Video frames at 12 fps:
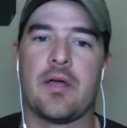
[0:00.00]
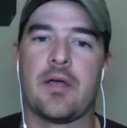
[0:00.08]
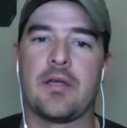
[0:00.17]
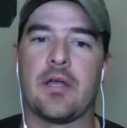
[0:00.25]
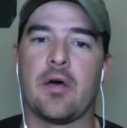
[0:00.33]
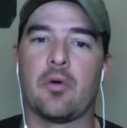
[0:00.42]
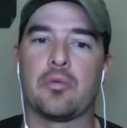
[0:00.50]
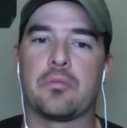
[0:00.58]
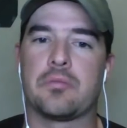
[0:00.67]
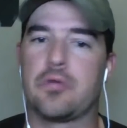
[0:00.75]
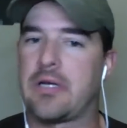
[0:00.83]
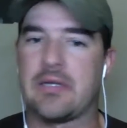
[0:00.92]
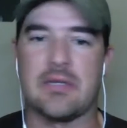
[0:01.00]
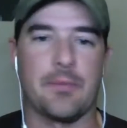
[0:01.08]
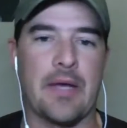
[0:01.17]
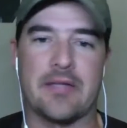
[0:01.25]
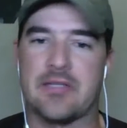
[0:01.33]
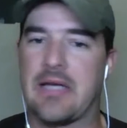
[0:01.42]
you know, look at the
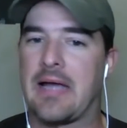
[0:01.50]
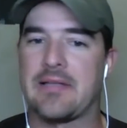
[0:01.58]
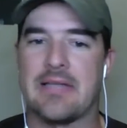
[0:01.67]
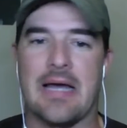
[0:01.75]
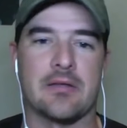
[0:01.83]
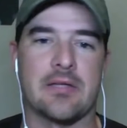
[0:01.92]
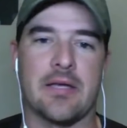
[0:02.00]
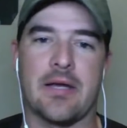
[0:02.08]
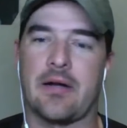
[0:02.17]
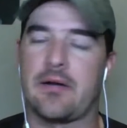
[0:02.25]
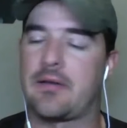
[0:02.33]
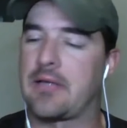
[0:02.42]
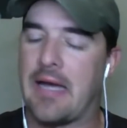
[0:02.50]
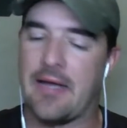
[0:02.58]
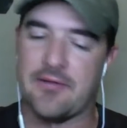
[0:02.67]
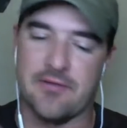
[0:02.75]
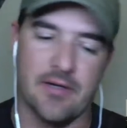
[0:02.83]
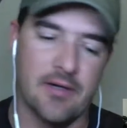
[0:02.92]
best guys out there, the guys
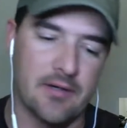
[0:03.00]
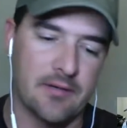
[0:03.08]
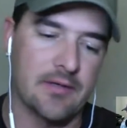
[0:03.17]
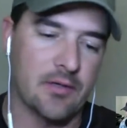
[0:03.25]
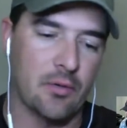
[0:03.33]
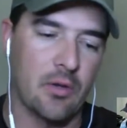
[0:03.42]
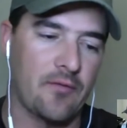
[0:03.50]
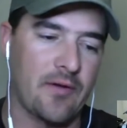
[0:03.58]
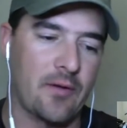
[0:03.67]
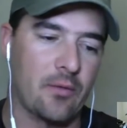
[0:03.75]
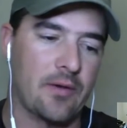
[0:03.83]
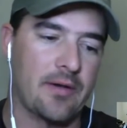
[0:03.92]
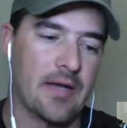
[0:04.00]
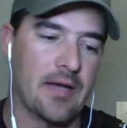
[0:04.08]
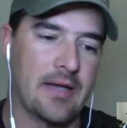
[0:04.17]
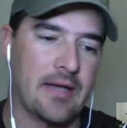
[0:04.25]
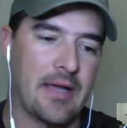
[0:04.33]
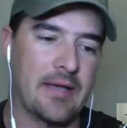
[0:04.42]
that are, are qualified, whatnot,
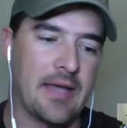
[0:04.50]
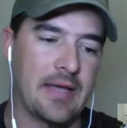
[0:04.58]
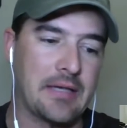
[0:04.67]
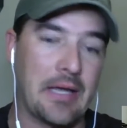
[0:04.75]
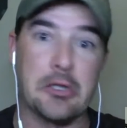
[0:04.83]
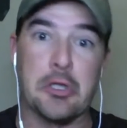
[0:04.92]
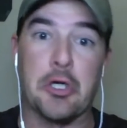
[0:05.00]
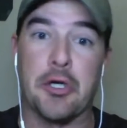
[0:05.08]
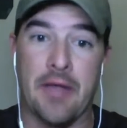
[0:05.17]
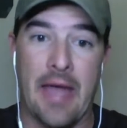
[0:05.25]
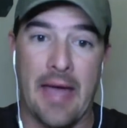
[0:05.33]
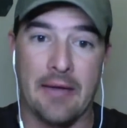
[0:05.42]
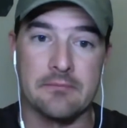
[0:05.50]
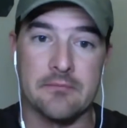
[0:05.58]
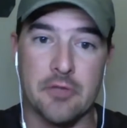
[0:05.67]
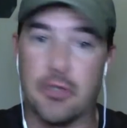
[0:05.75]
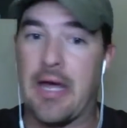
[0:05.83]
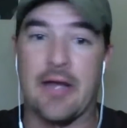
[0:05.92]
and and and learn that.
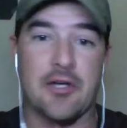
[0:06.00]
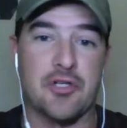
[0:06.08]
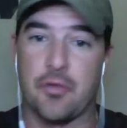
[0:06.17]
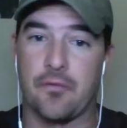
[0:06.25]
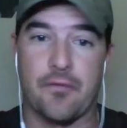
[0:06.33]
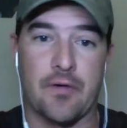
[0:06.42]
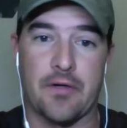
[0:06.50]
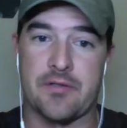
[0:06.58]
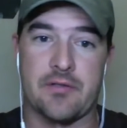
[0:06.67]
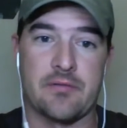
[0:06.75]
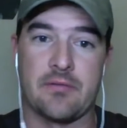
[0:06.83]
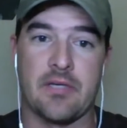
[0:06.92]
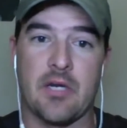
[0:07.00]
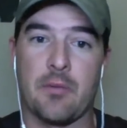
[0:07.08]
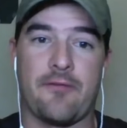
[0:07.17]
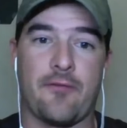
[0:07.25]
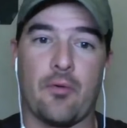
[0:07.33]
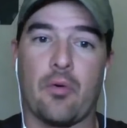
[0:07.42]
Learn how to shoot first. You know,
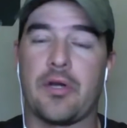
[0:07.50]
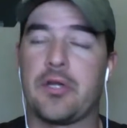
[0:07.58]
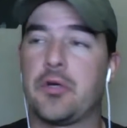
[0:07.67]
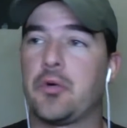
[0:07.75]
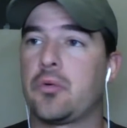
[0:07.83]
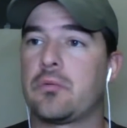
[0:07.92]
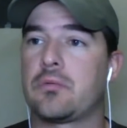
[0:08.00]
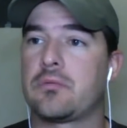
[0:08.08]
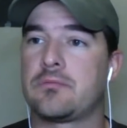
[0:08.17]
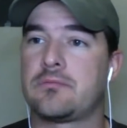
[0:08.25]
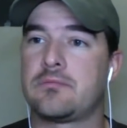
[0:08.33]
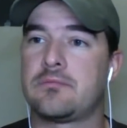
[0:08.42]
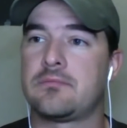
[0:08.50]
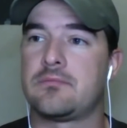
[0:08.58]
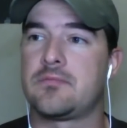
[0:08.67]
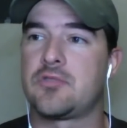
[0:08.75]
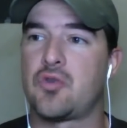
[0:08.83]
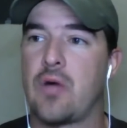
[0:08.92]
before you
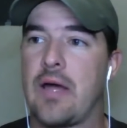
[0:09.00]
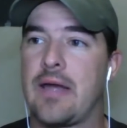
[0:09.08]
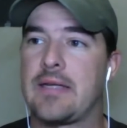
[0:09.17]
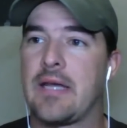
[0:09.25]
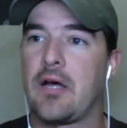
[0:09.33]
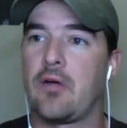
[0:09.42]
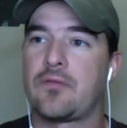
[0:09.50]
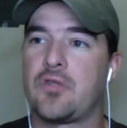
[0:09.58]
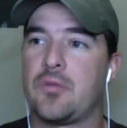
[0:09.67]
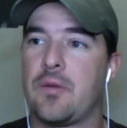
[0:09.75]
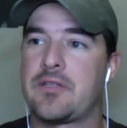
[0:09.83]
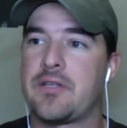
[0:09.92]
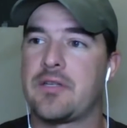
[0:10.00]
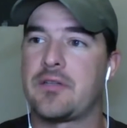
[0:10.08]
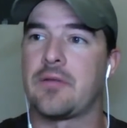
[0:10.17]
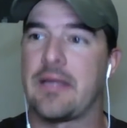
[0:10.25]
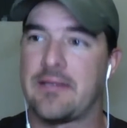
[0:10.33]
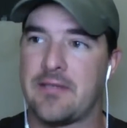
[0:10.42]
try to delve too much into,
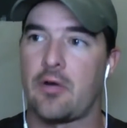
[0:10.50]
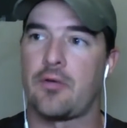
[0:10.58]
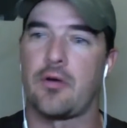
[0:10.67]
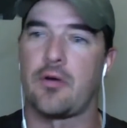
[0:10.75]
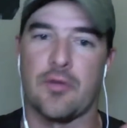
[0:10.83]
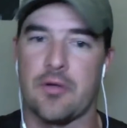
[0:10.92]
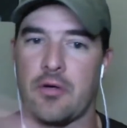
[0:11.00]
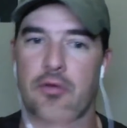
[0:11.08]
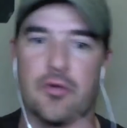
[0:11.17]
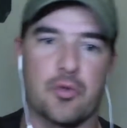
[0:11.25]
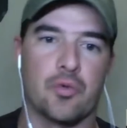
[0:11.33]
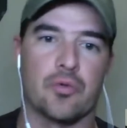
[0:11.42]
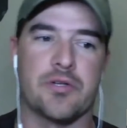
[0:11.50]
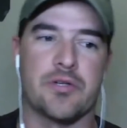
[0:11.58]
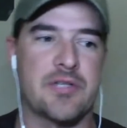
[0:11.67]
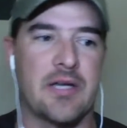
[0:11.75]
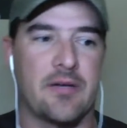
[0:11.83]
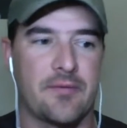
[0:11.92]
like say, all, all the all the cooler
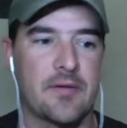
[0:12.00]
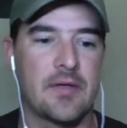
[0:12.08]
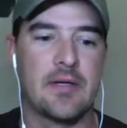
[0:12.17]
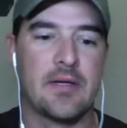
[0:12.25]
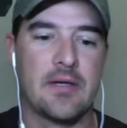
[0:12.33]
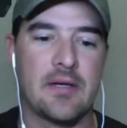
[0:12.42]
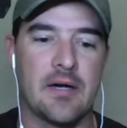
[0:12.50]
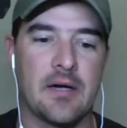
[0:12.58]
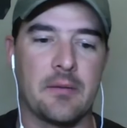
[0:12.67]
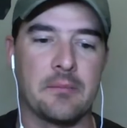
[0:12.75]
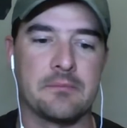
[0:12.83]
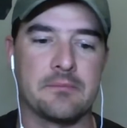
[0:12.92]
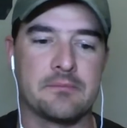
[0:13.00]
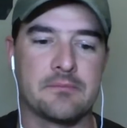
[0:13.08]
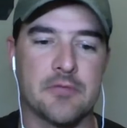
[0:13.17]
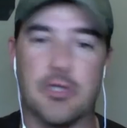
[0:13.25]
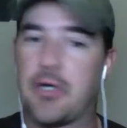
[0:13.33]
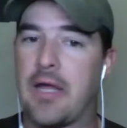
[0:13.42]
stuff. Um,
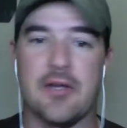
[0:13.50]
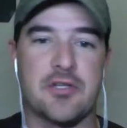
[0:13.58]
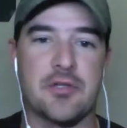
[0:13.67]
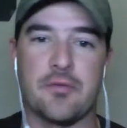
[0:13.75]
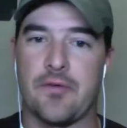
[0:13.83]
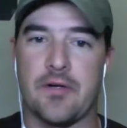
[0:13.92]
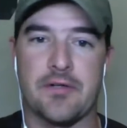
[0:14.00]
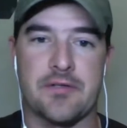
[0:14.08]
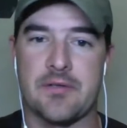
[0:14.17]
learn how to shoot first.